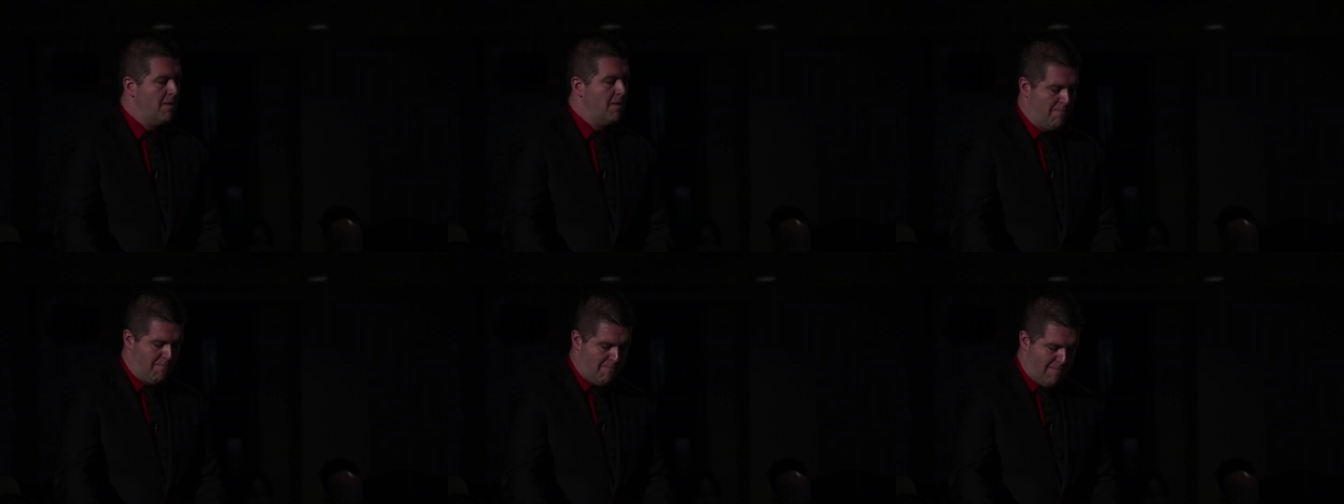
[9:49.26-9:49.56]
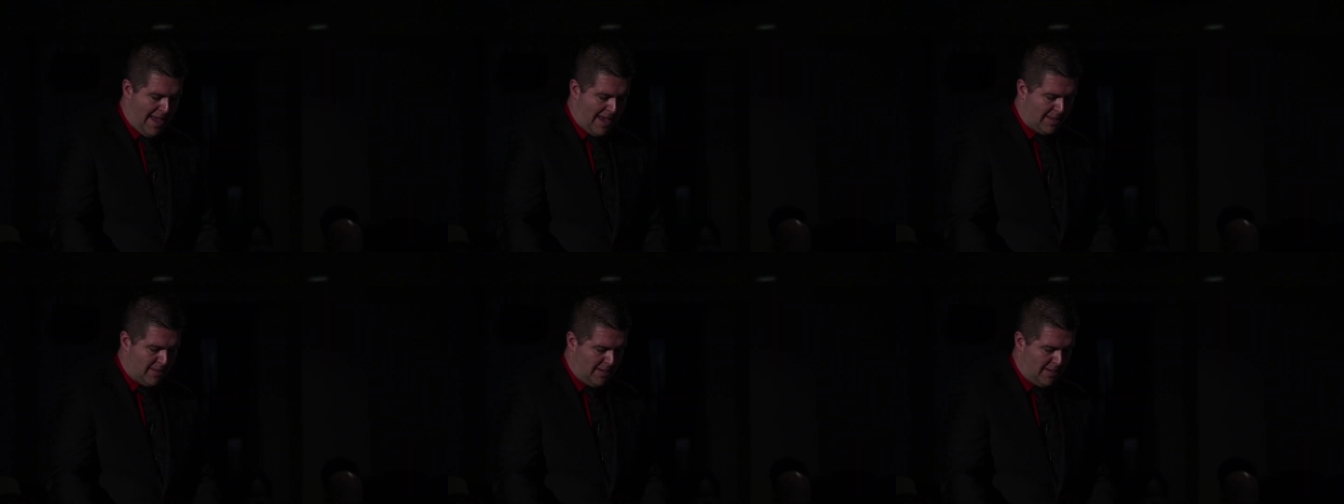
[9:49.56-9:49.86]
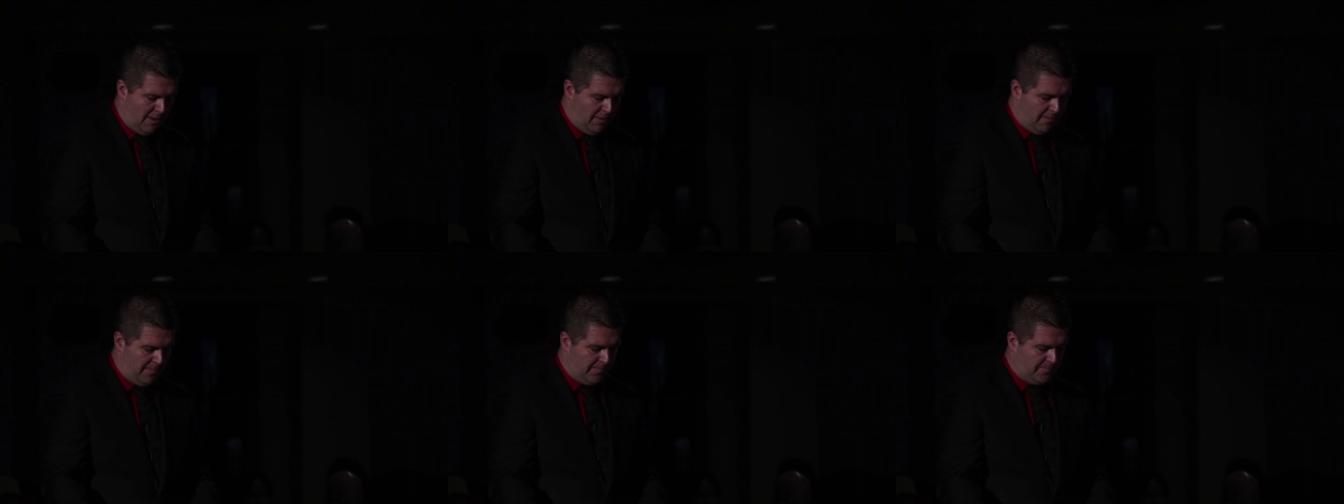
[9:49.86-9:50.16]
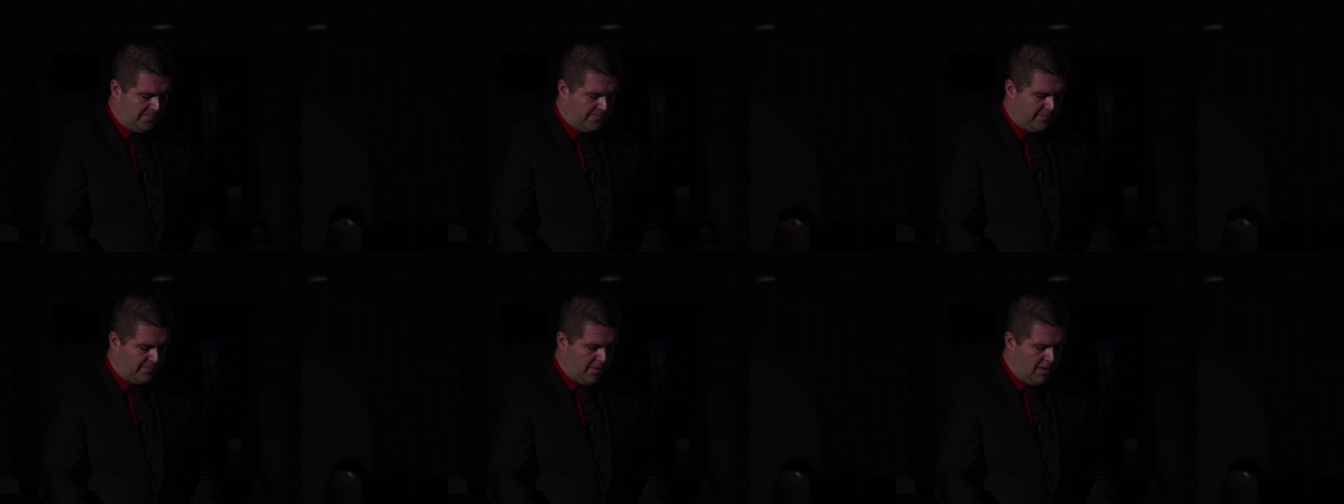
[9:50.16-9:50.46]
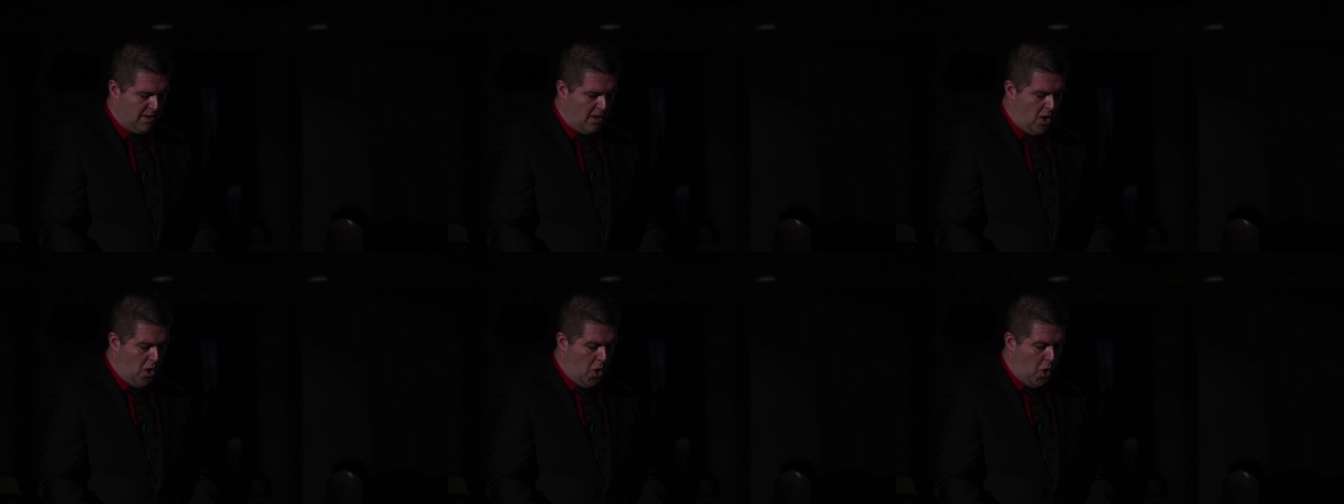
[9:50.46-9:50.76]
Matthew,
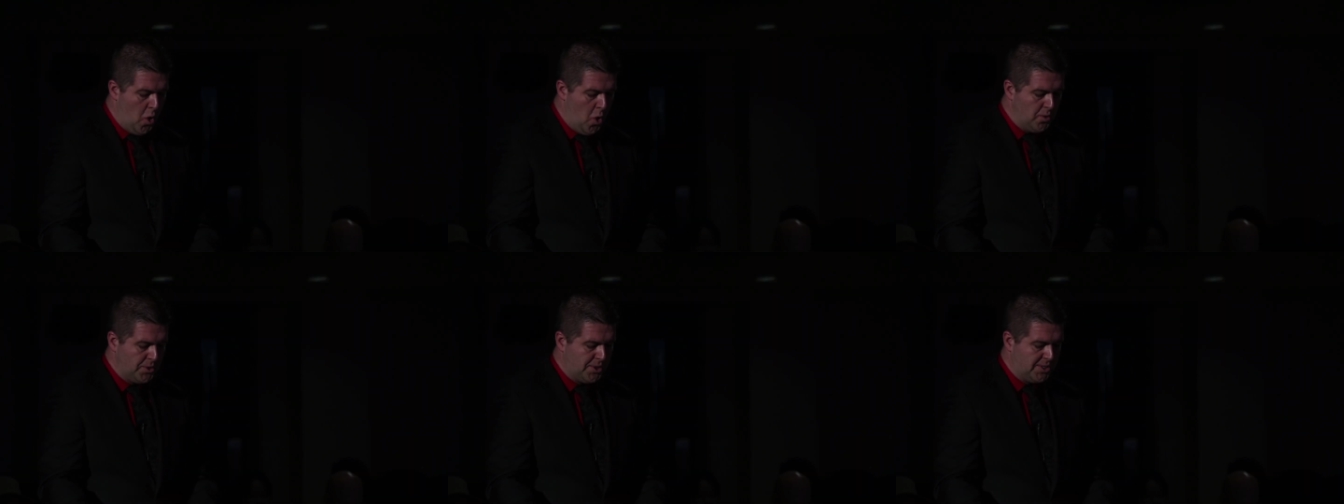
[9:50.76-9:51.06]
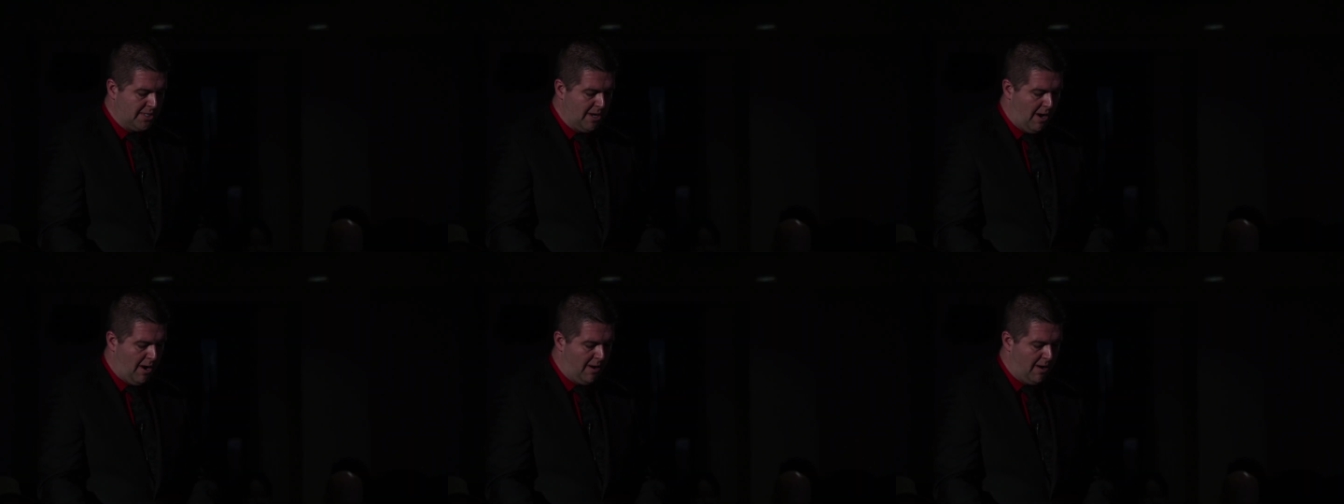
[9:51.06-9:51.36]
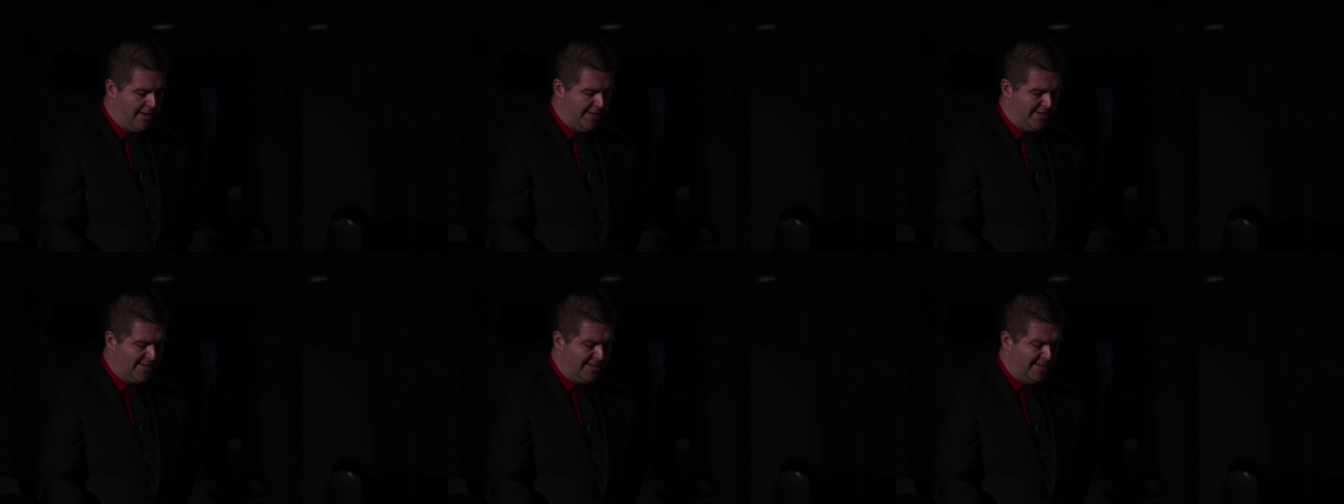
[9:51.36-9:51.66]
who starred as